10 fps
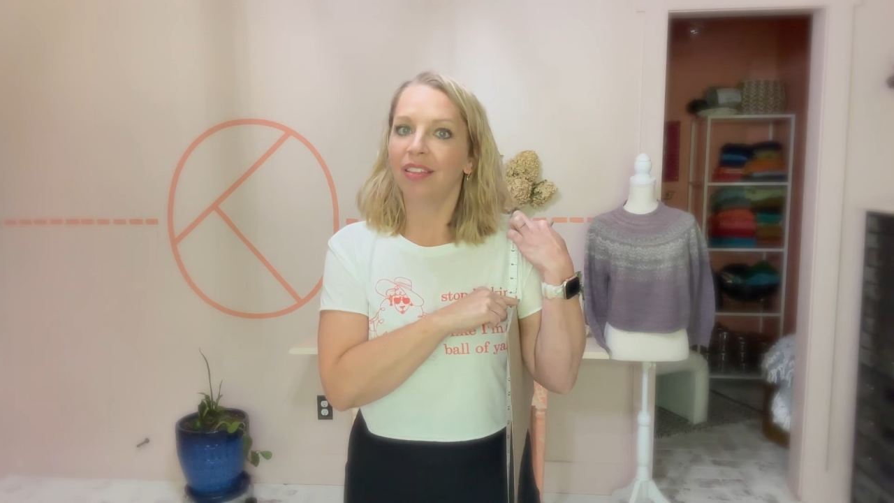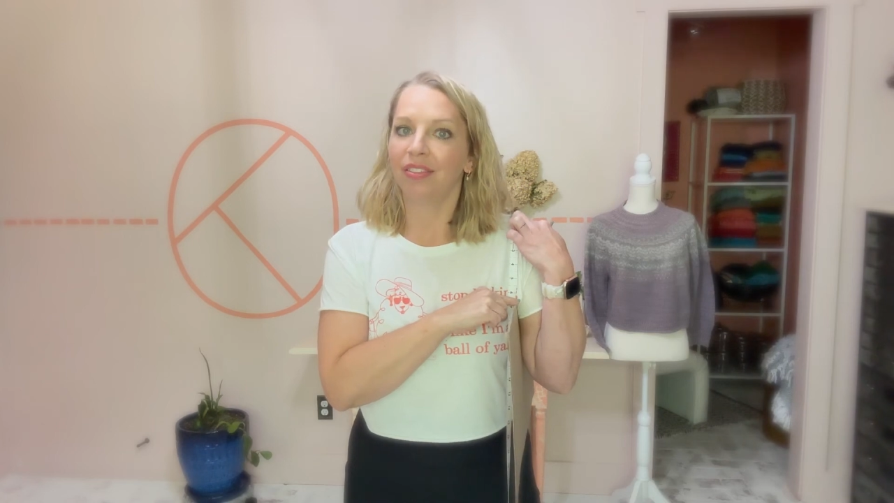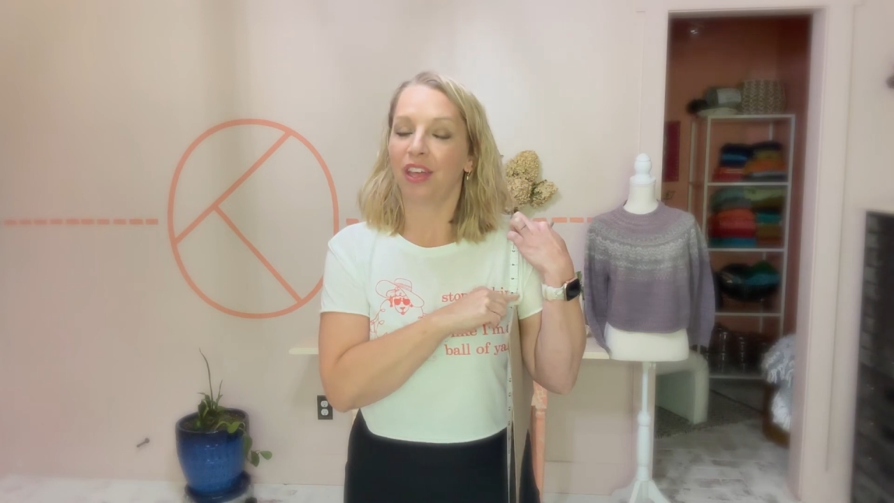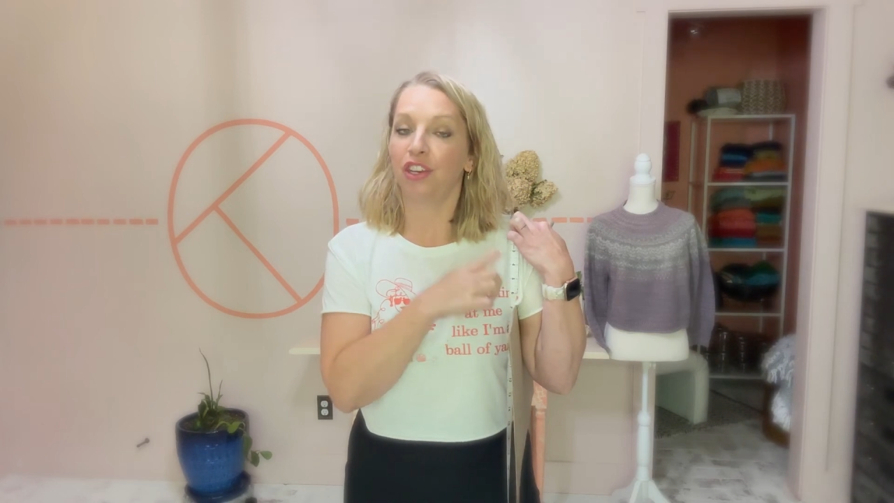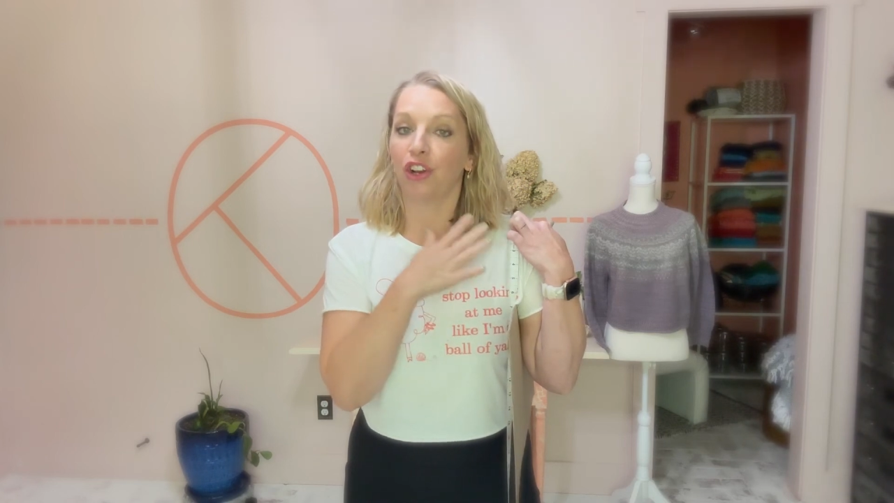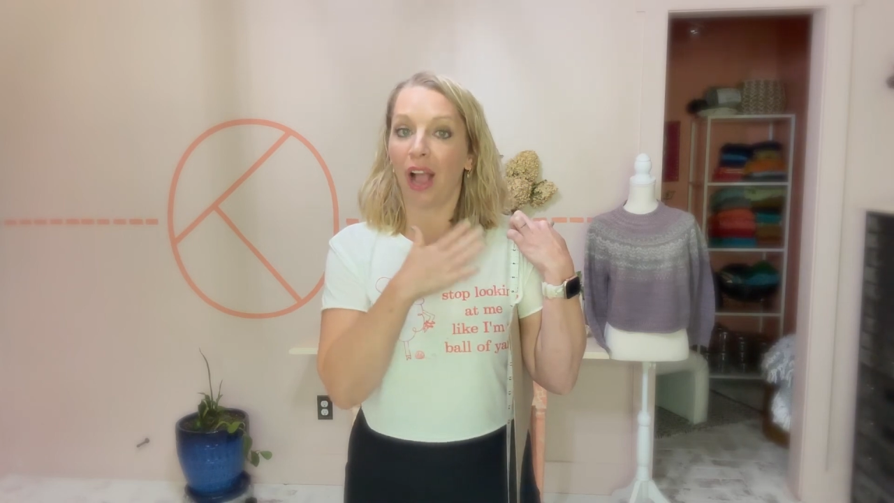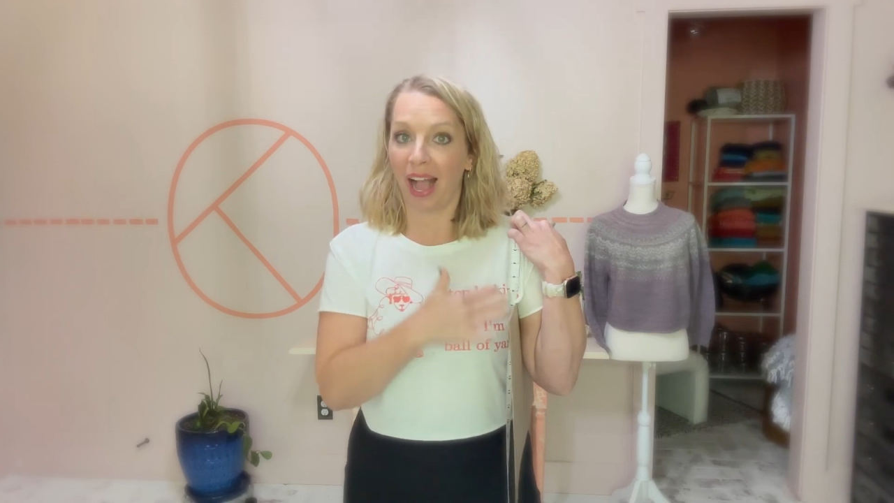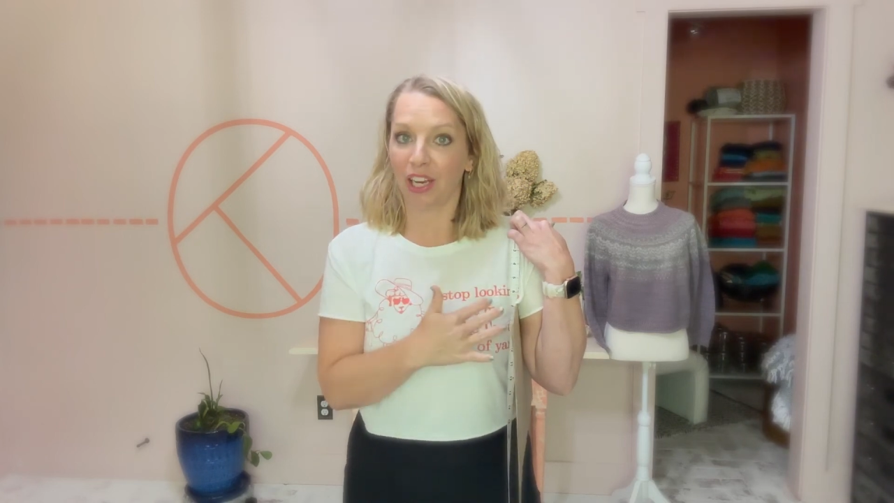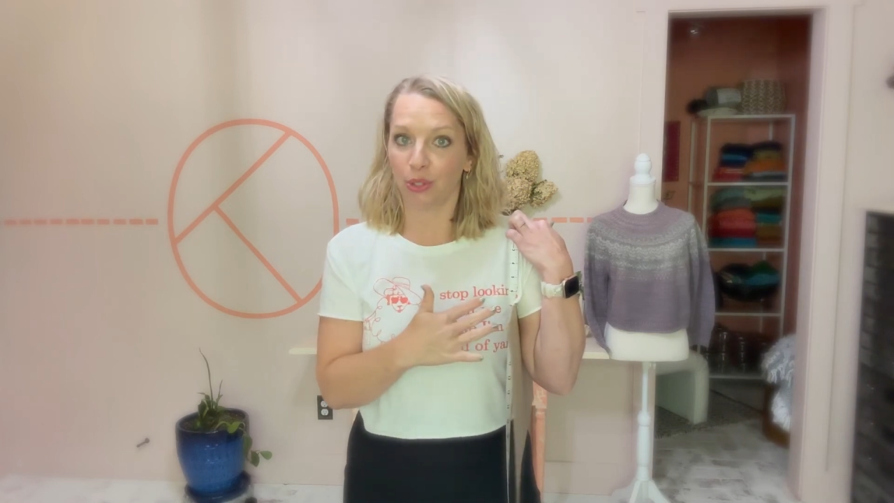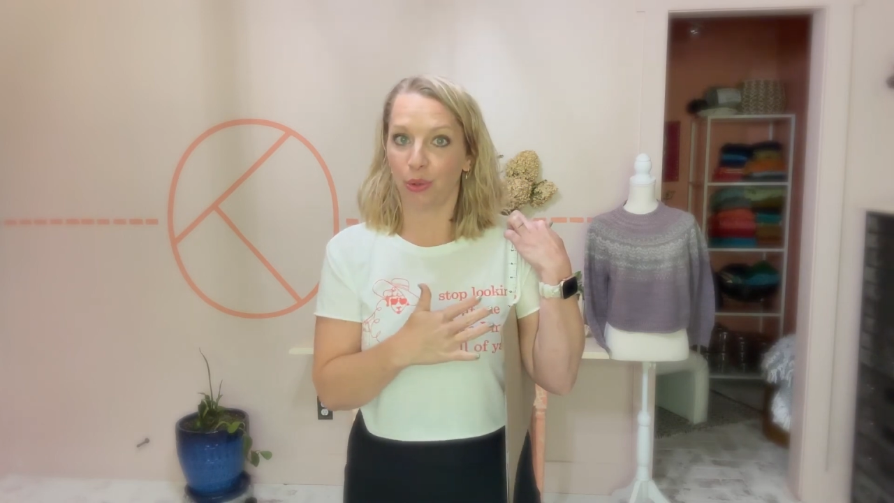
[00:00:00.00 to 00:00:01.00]
than your
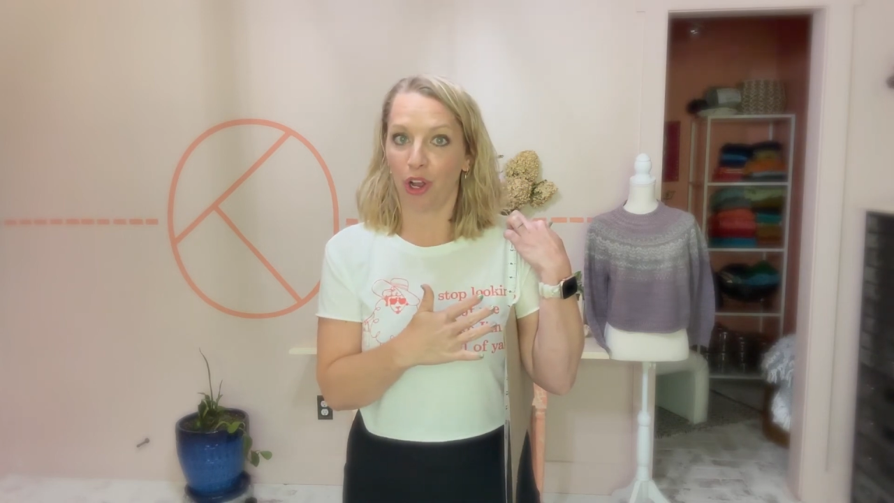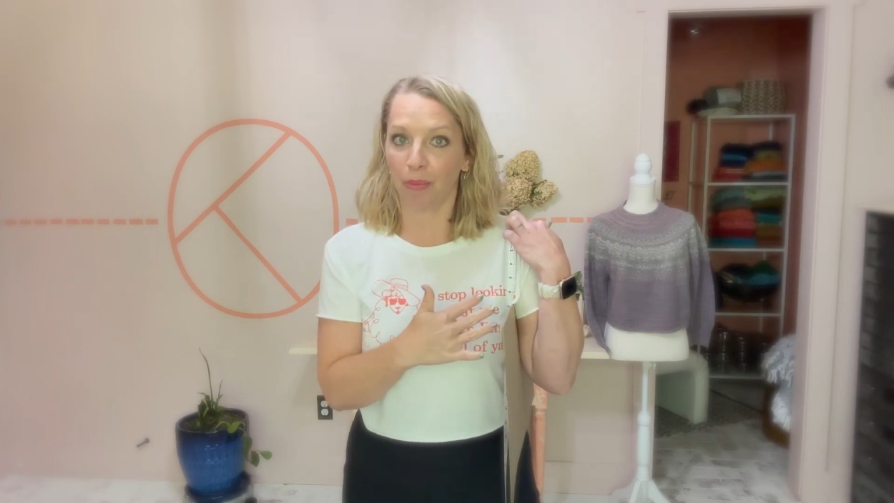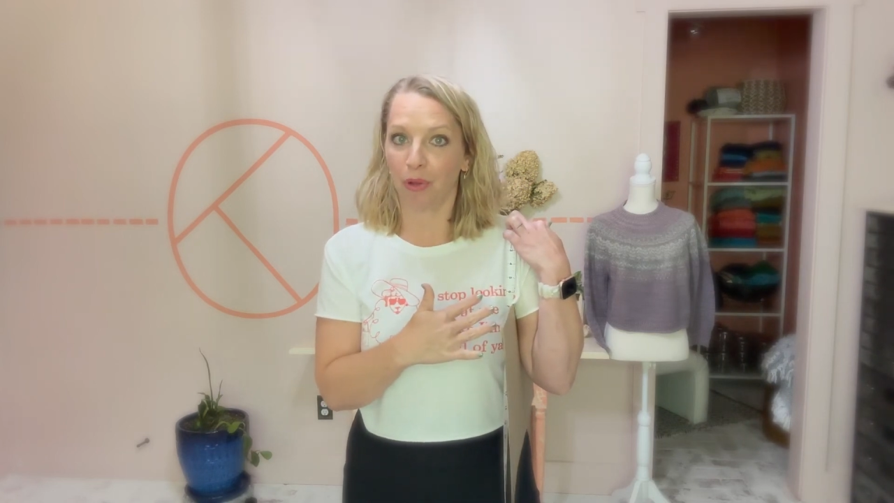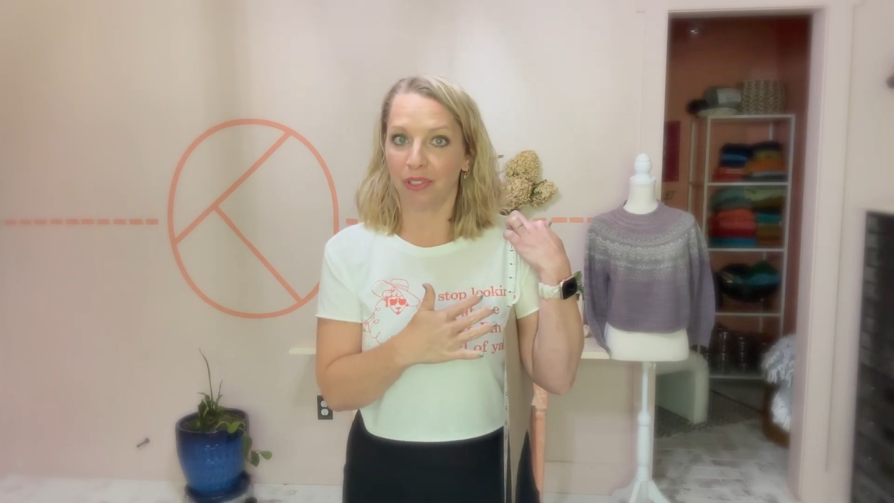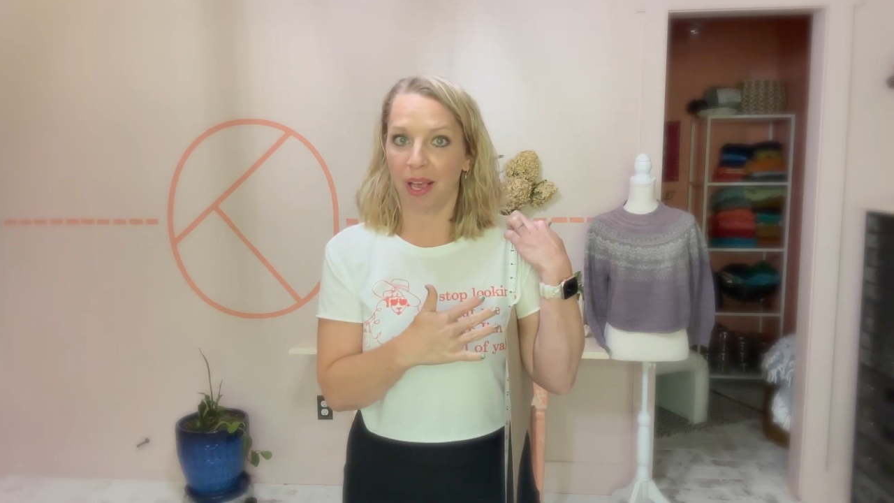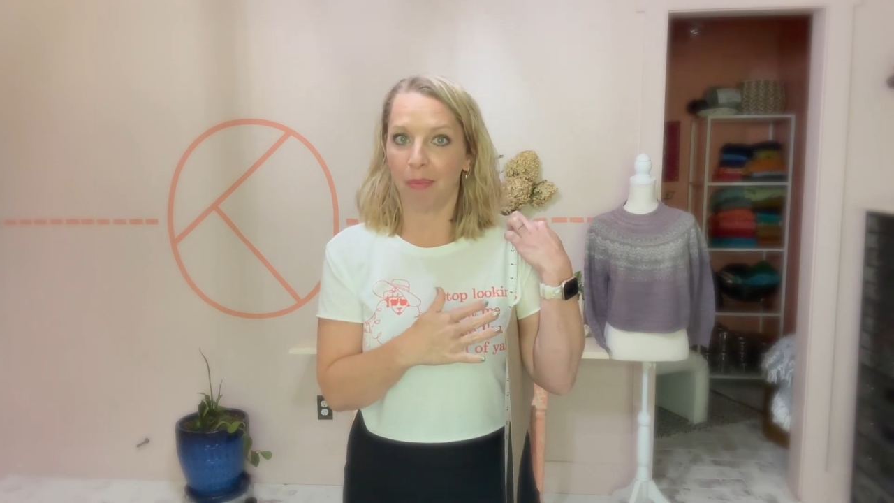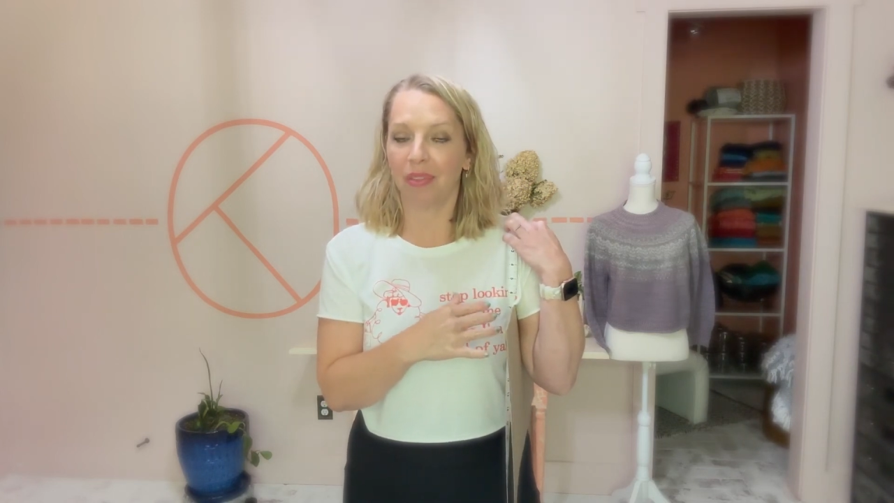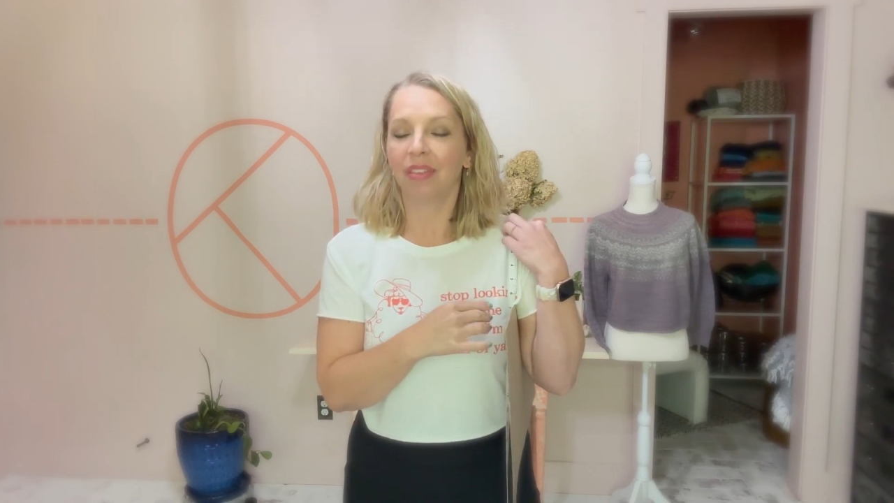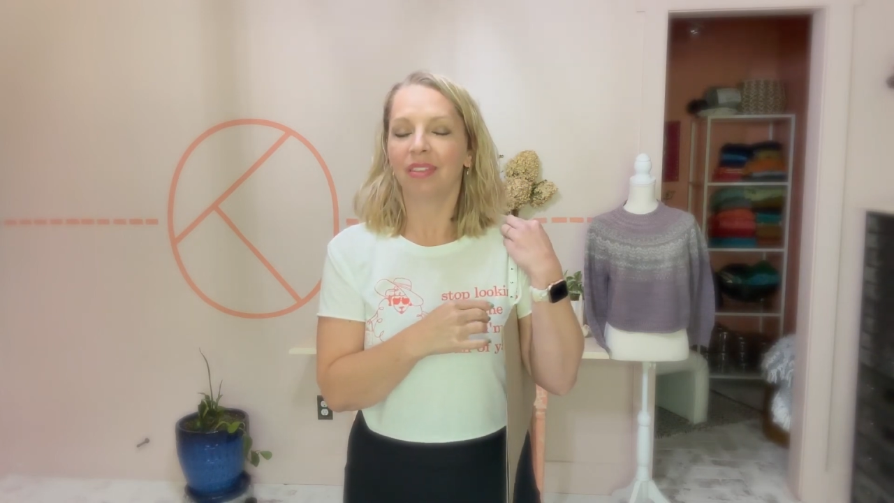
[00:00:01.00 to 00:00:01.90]
actual armhole depth.